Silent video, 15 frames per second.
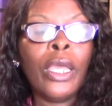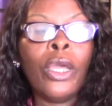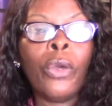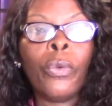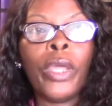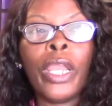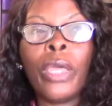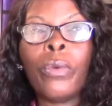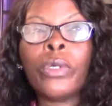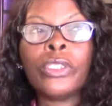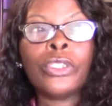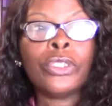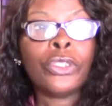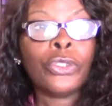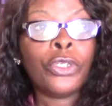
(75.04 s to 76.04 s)
When I
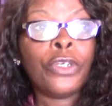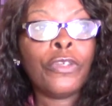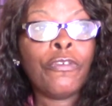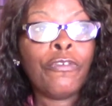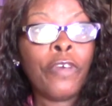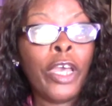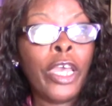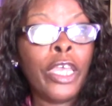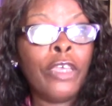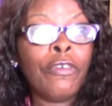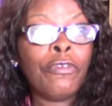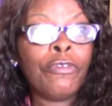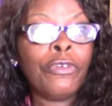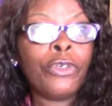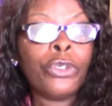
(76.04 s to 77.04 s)
was 35
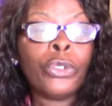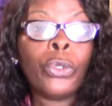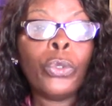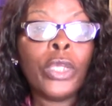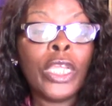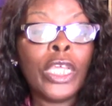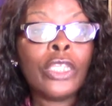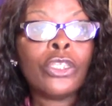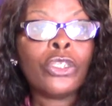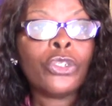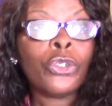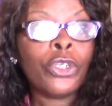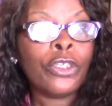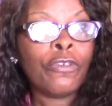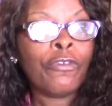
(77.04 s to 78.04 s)
or going into
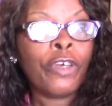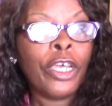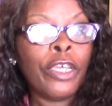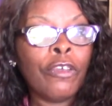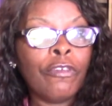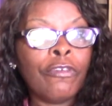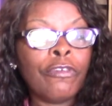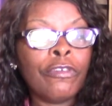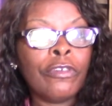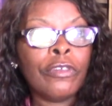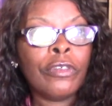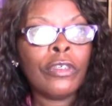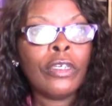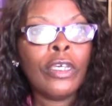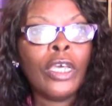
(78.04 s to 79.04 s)
35,
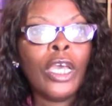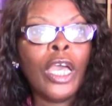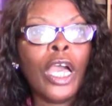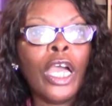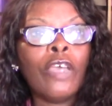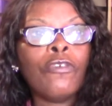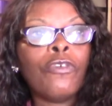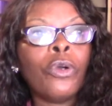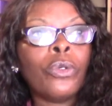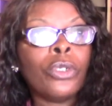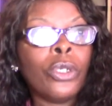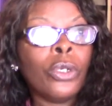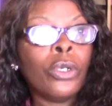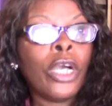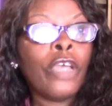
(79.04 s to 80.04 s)
I found
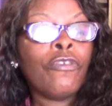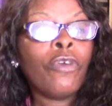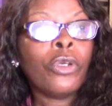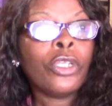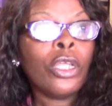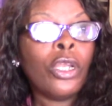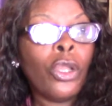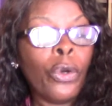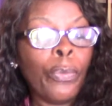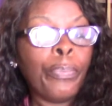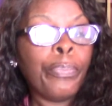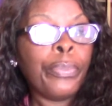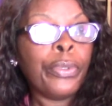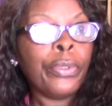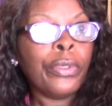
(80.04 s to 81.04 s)
a lump
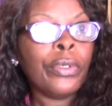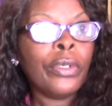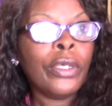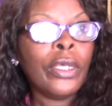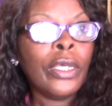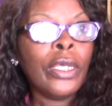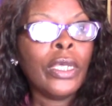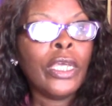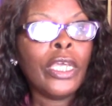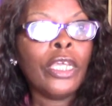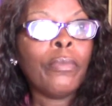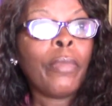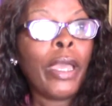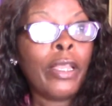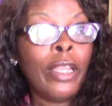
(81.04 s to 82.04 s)

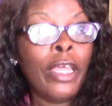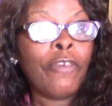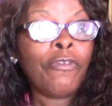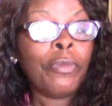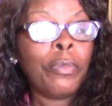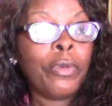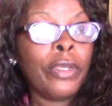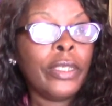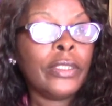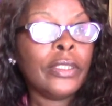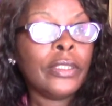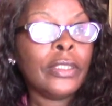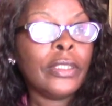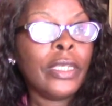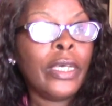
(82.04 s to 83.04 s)
in my left breast,
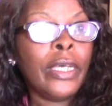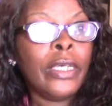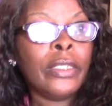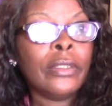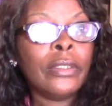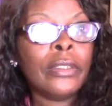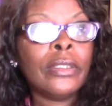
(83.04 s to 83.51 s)
and